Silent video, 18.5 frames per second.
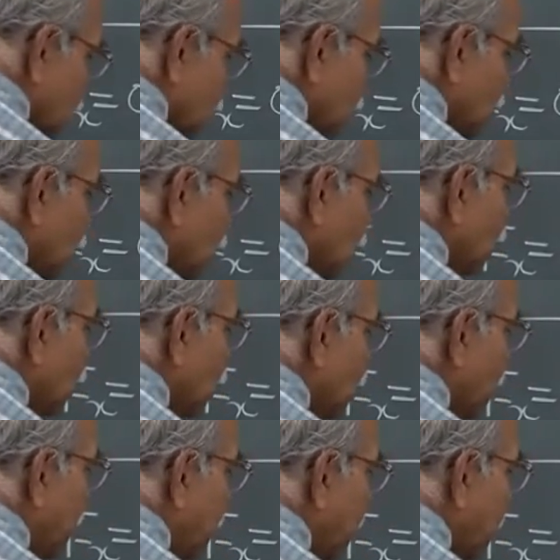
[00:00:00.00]

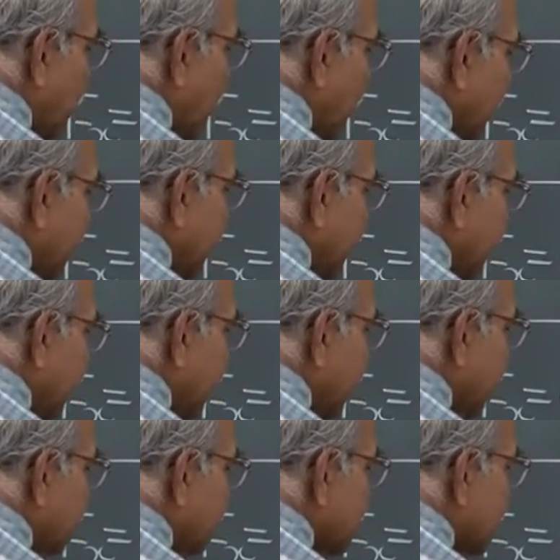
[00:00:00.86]
2 pi
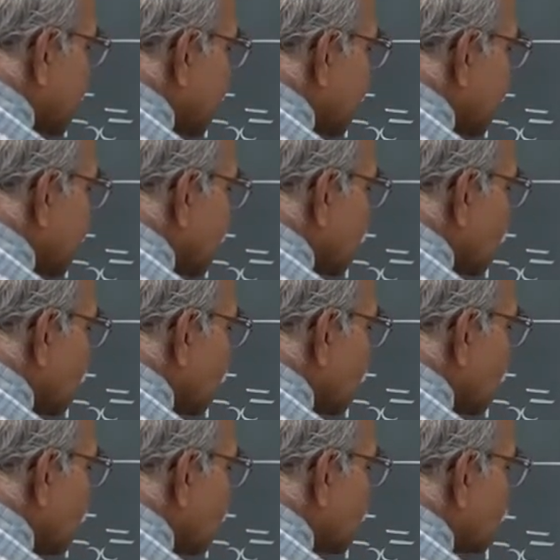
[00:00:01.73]
epsilon
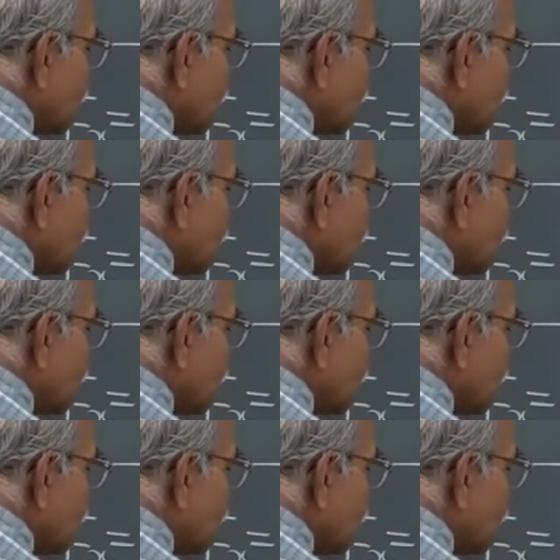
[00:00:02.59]
naught